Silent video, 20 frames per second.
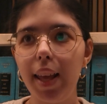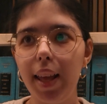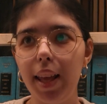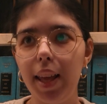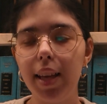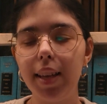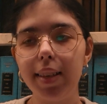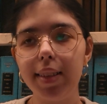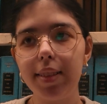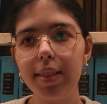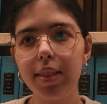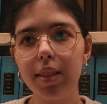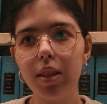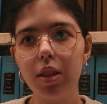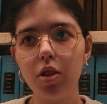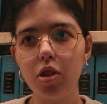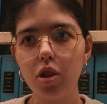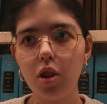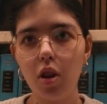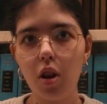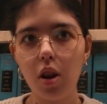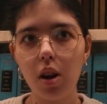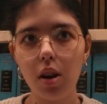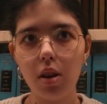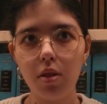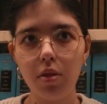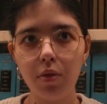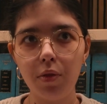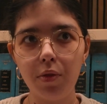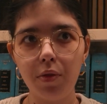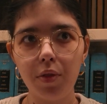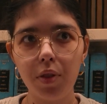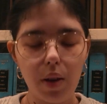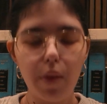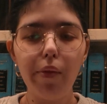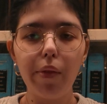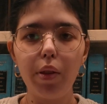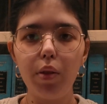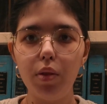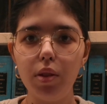And there's a lot of
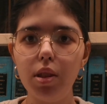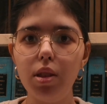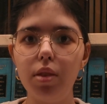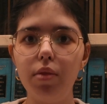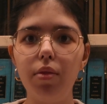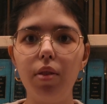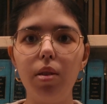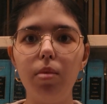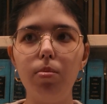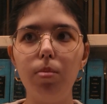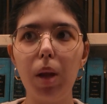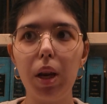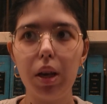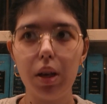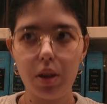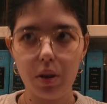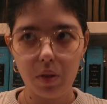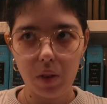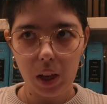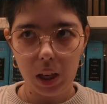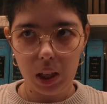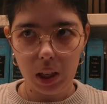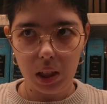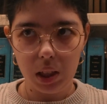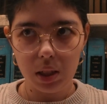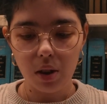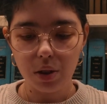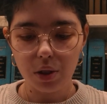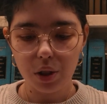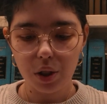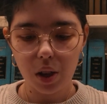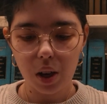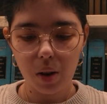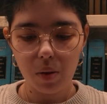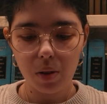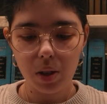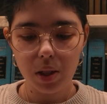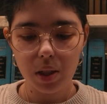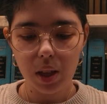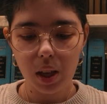influences from Mediterranean culture, I
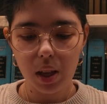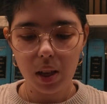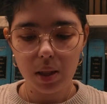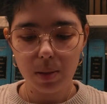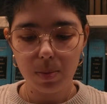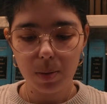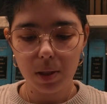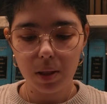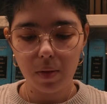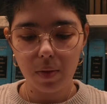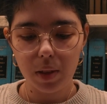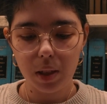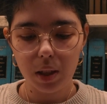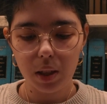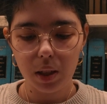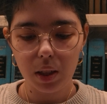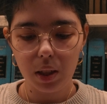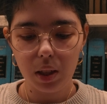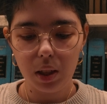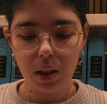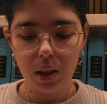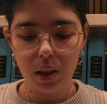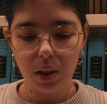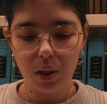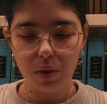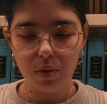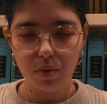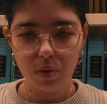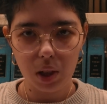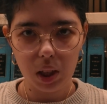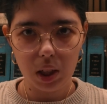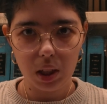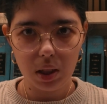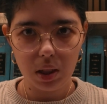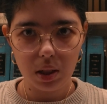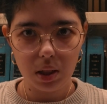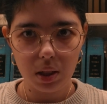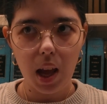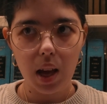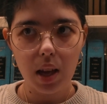want to say specifically
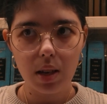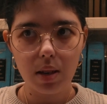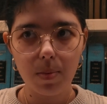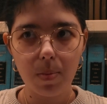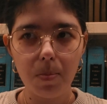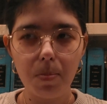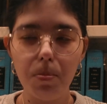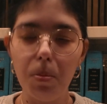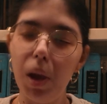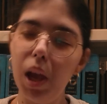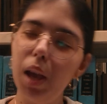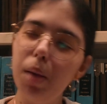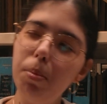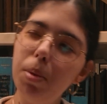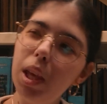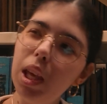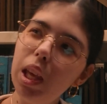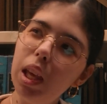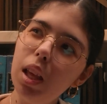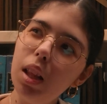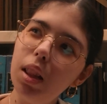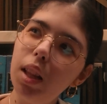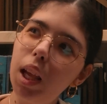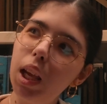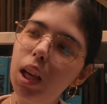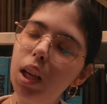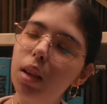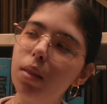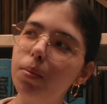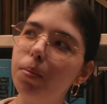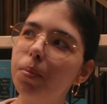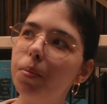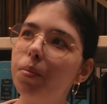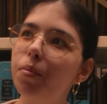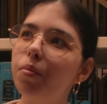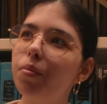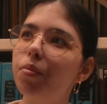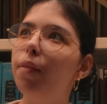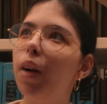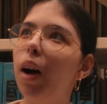Greece, and maybe like
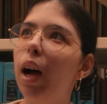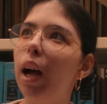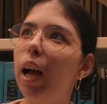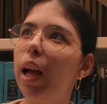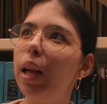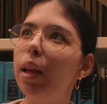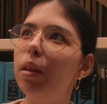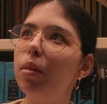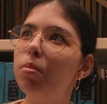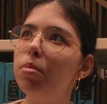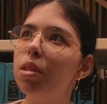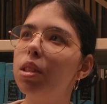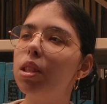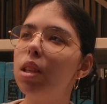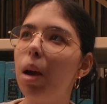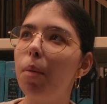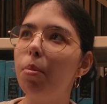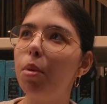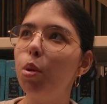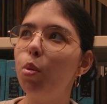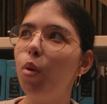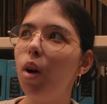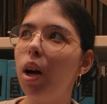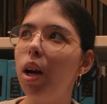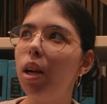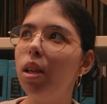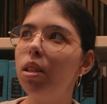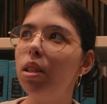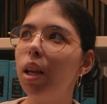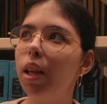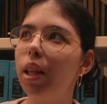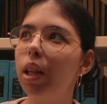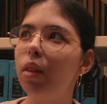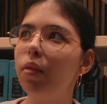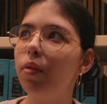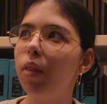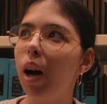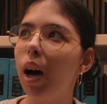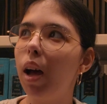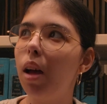vibes temple-wise, I
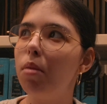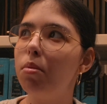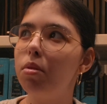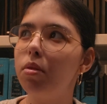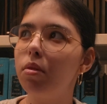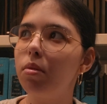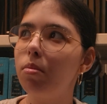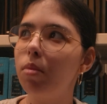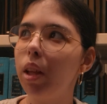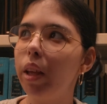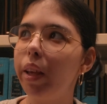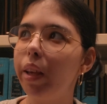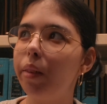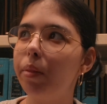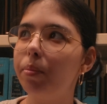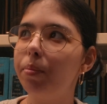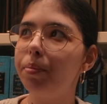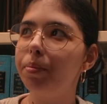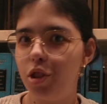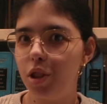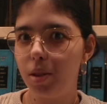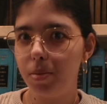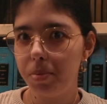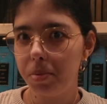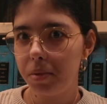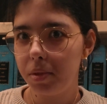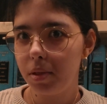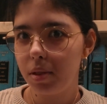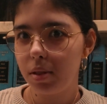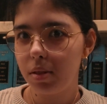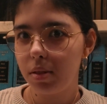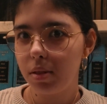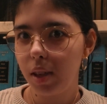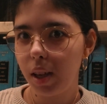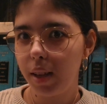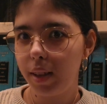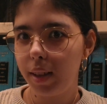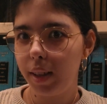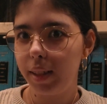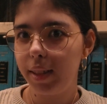think vibes from like Egypt
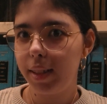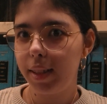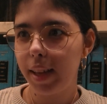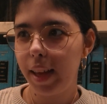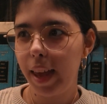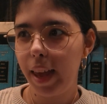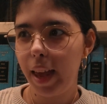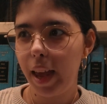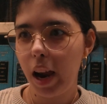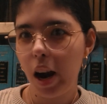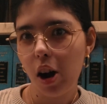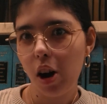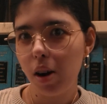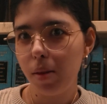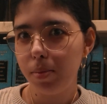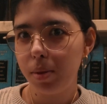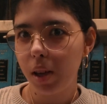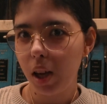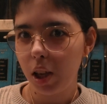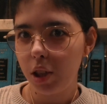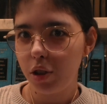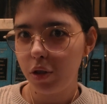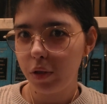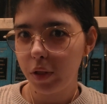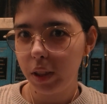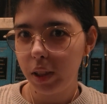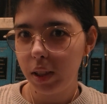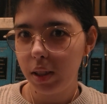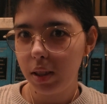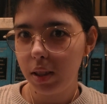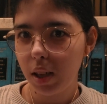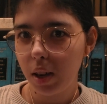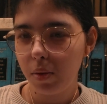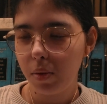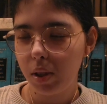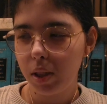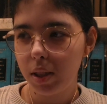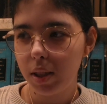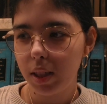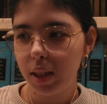and like Arab countries, I
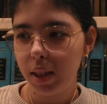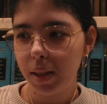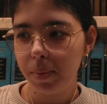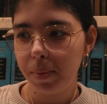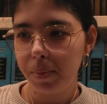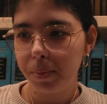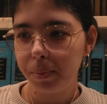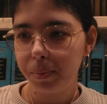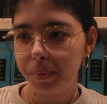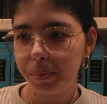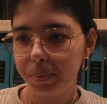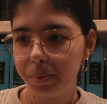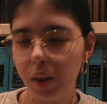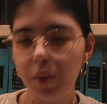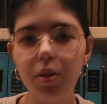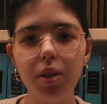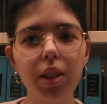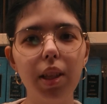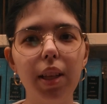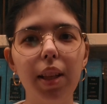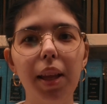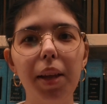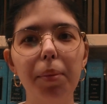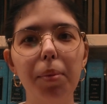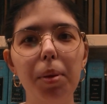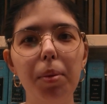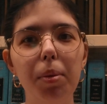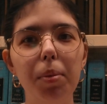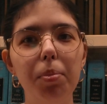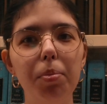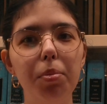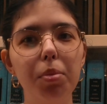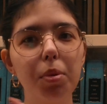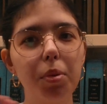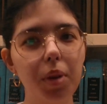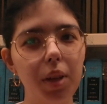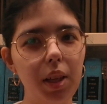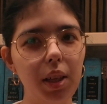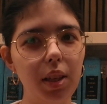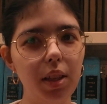want to say like maybe
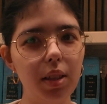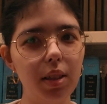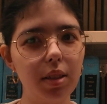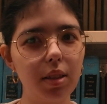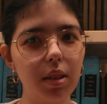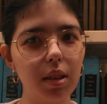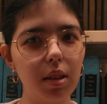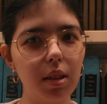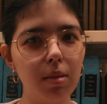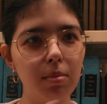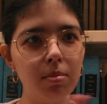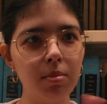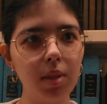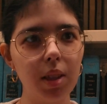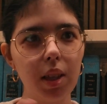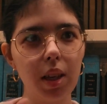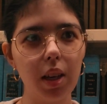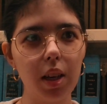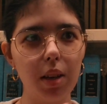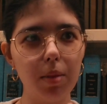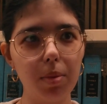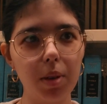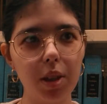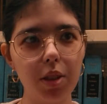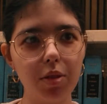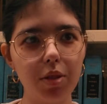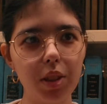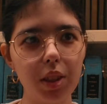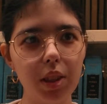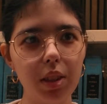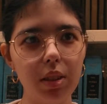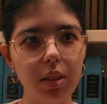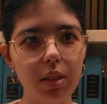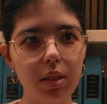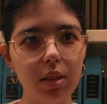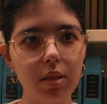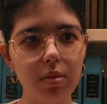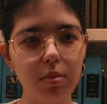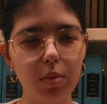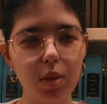pre-Islam Arab countries,
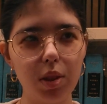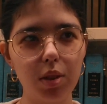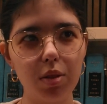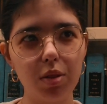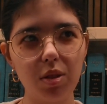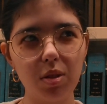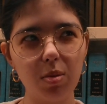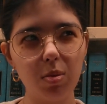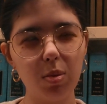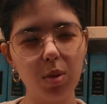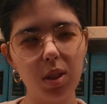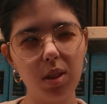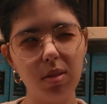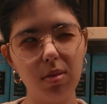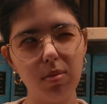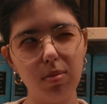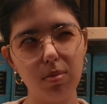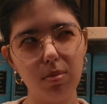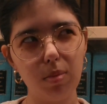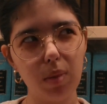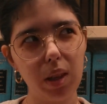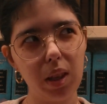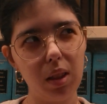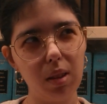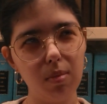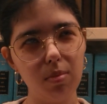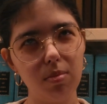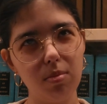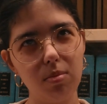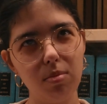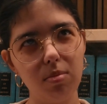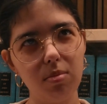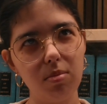which wouldn't make them,